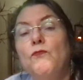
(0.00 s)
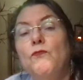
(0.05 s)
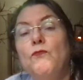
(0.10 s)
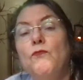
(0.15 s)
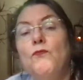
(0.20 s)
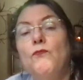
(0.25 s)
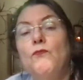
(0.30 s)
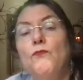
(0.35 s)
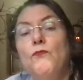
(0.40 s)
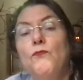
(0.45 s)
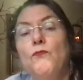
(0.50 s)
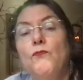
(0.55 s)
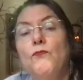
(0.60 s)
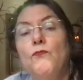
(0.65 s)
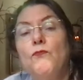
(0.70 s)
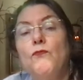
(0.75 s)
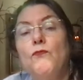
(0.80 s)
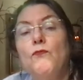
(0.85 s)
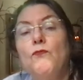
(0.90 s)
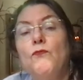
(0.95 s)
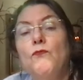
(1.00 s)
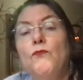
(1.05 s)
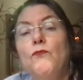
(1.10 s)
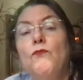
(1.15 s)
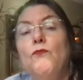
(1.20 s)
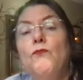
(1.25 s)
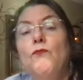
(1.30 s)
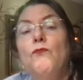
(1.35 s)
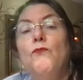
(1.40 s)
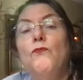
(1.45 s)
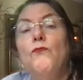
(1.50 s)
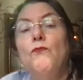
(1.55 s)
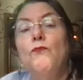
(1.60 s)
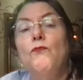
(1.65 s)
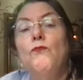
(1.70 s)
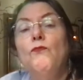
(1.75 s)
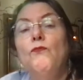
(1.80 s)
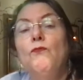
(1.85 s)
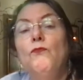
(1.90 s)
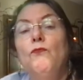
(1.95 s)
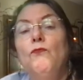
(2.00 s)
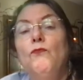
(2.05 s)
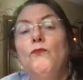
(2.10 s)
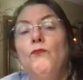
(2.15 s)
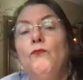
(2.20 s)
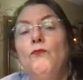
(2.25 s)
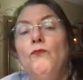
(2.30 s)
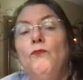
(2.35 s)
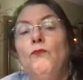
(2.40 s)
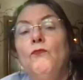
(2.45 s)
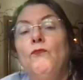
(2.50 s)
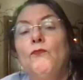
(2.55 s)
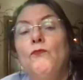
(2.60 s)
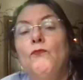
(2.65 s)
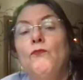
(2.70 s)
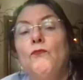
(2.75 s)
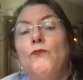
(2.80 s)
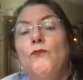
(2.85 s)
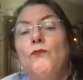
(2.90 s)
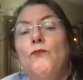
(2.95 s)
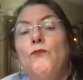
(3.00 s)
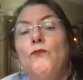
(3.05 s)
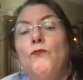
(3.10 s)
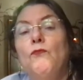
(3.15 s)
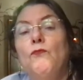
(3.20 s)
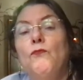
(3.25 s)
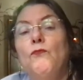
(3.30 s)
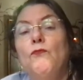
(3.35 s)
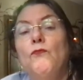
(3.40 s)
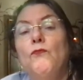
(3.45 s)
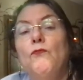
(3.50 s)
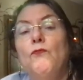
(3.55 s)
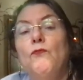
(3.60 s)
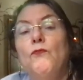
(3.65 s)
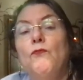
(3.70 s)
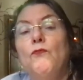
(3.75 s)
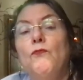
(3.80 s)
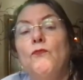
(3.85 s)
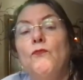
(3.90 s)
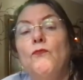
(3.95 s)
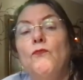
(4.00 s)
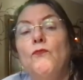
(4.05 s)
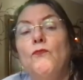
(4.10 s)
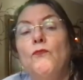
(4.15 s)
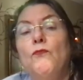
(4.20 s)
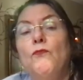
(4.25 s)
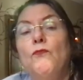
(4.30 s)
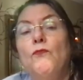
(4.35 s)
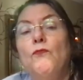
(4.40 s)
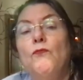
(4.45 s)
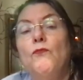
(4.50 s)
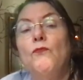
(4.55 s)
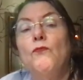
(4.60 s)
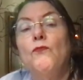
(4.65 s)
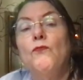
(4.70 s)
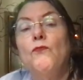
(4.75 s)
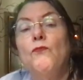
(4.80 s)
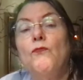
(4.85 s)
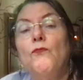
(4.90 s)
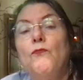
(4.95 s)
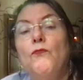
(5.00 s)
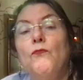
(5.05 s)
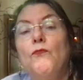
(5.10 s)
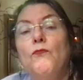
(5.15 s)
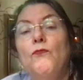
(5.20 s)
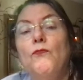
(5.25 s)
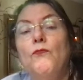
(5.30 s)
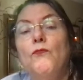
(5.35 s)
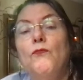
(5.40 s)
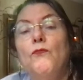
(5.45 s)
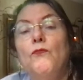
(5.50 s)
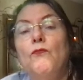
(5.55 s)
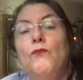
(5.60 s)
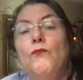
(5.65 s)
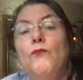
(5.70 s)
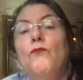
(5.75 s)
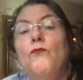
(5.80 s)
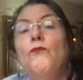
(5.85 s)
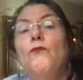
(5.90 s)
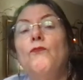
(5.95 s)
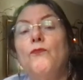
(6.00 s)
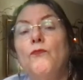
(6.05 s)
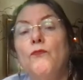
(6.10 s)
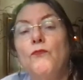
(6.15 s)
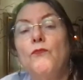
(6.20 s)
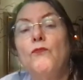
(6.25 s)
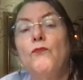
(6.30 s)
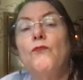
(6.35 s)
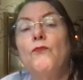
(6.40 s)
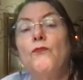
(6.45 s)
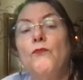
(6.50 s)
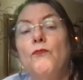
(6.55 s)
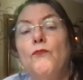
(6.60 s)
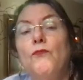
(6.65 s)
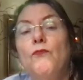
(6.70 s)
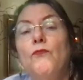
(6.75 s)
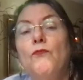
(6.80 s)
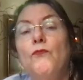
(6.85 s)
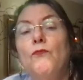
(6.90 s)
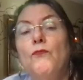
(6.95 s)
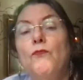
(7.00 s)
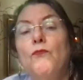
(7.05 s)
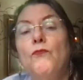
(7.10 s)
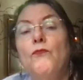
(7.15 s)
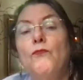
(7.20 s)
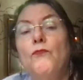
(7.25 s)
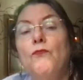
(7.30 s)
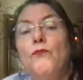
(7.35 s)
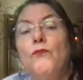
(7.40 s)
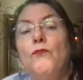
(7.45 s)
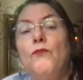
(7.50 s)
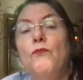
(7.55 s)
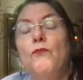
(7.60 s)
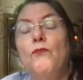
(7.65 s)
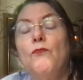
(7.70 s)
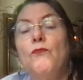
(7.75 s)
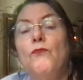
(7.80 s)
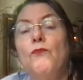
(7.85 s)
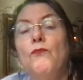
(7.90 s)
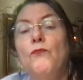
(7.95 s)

This person isn't speaking.